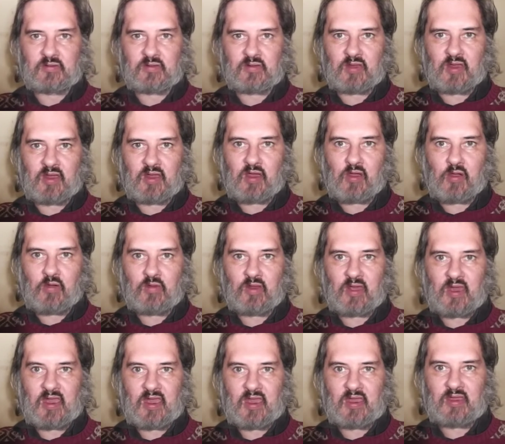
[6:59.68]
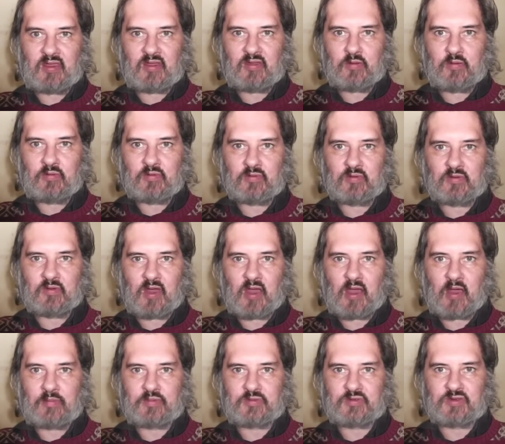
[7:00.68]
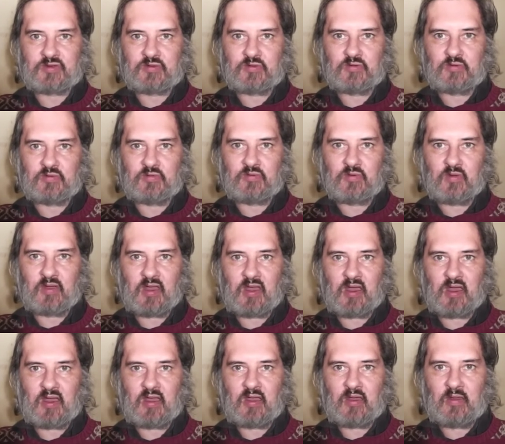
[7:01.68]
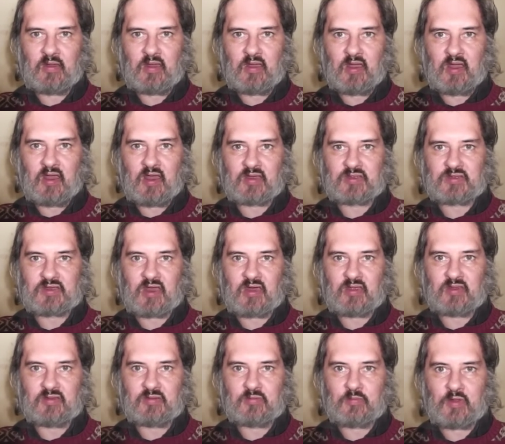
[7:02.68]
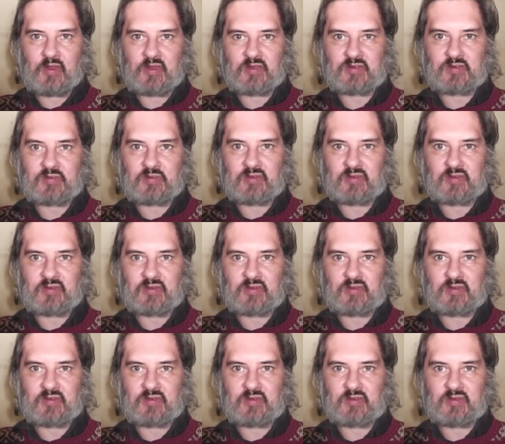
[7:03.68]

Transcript: a whole egg, up to a ton per